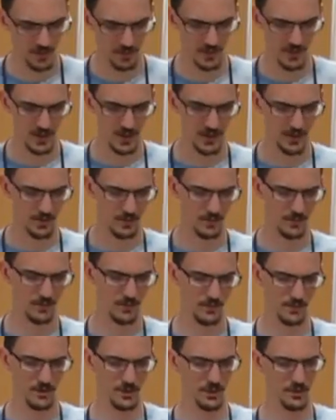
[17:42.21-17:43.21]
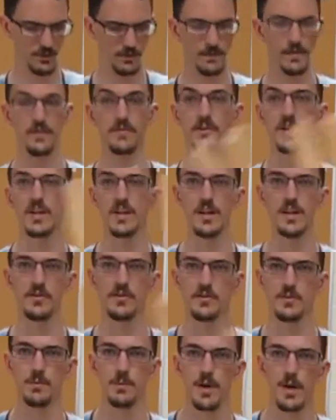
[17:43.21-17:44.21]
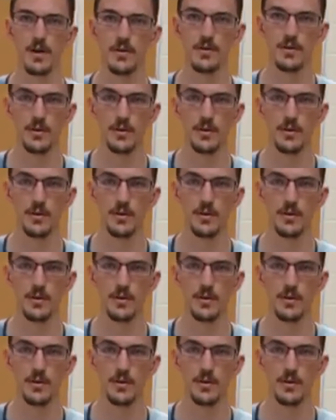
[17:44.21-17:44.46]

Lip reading: believe 2 15-inch bars,